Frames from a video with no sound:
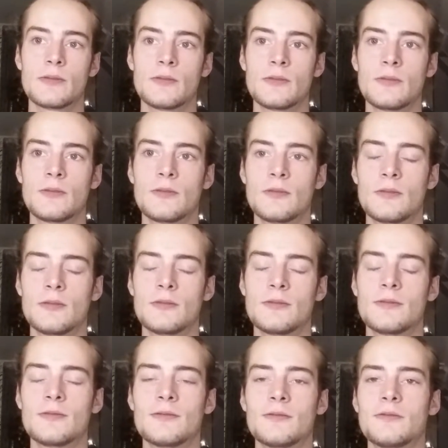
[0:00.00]

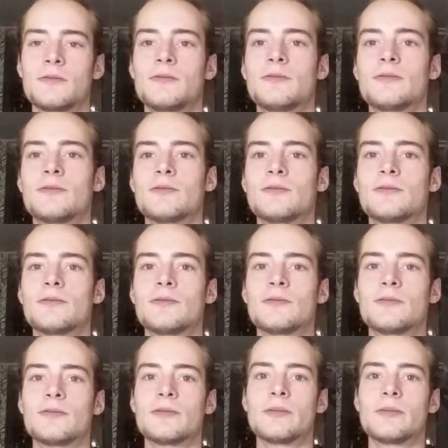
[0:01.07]
(silence)